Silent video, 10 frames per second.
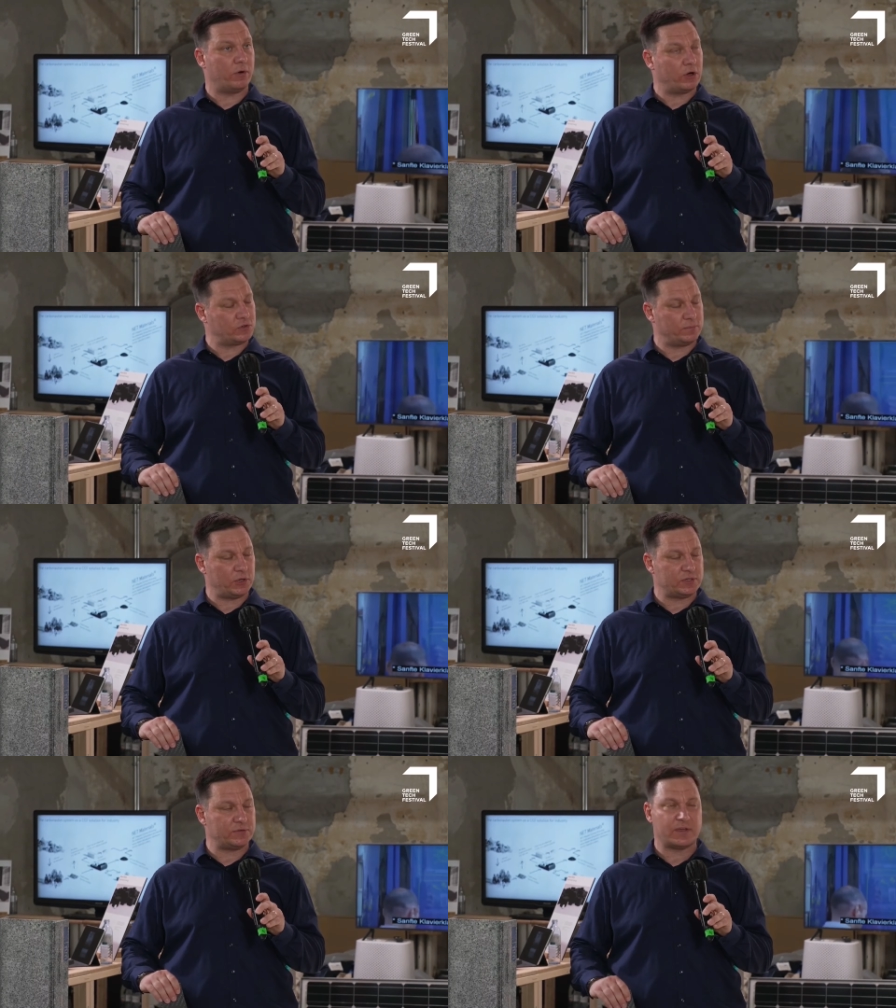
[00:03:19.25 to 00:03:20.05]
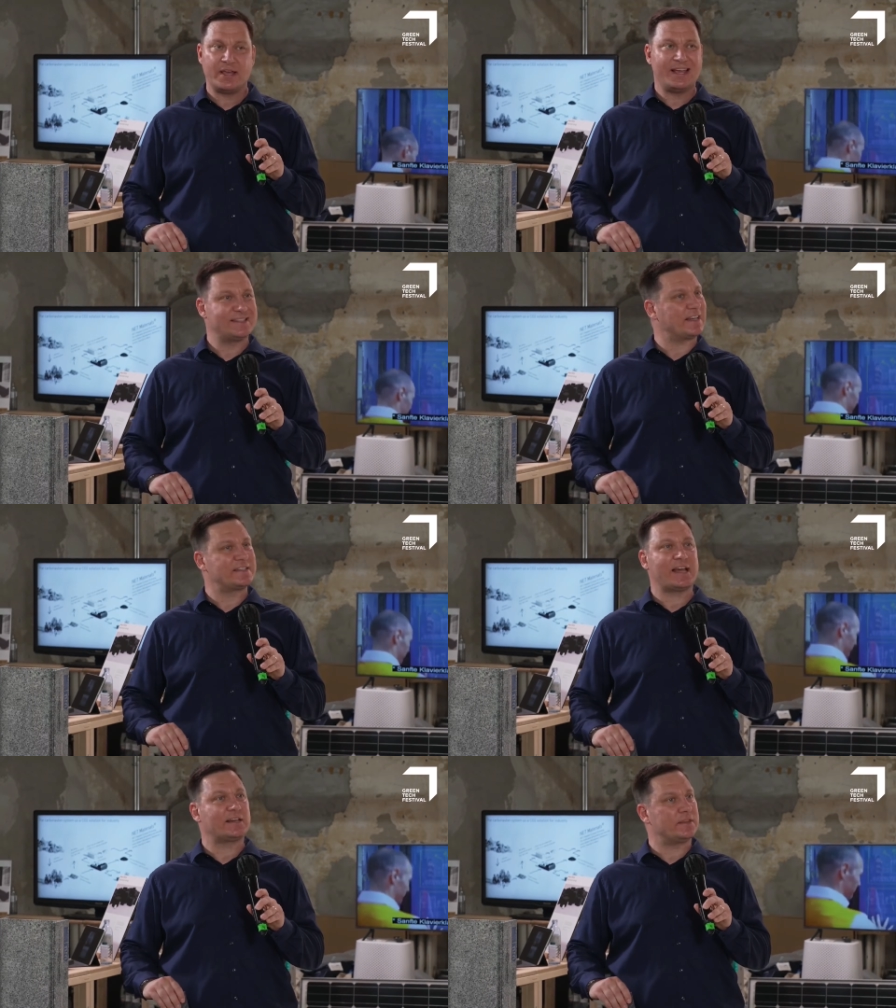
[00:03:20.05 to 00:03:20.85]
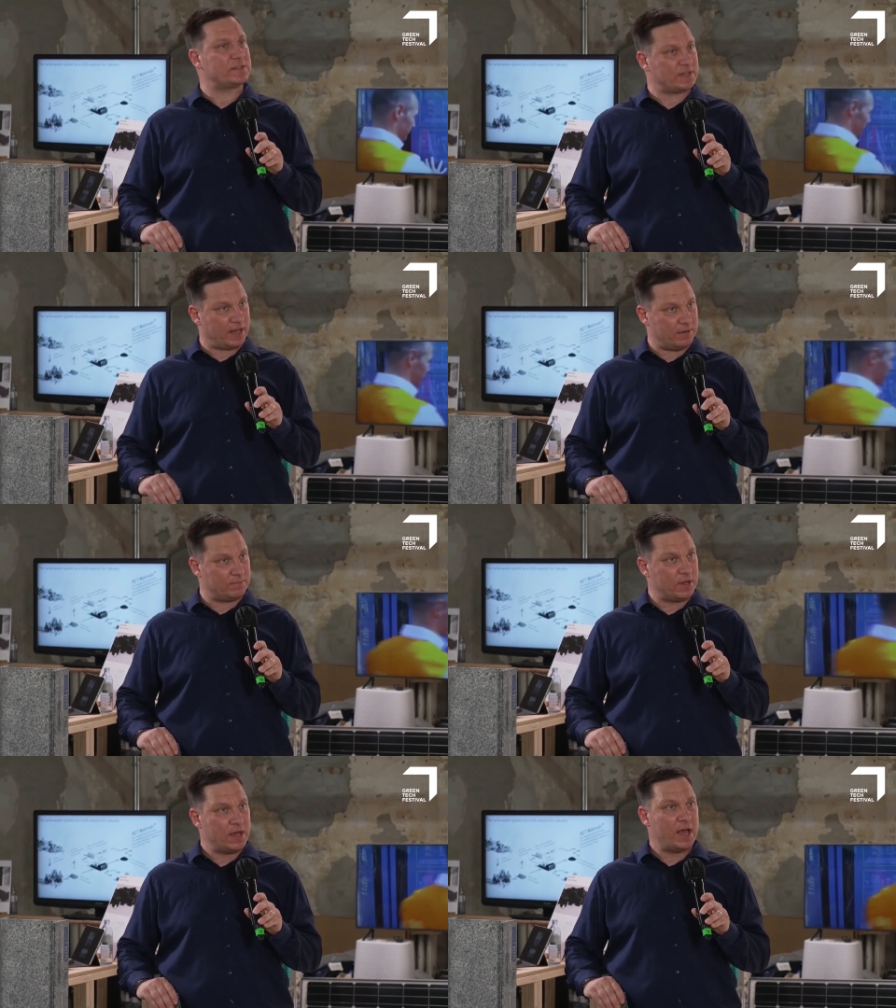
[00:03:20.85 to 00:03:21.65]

automotive is exactly the same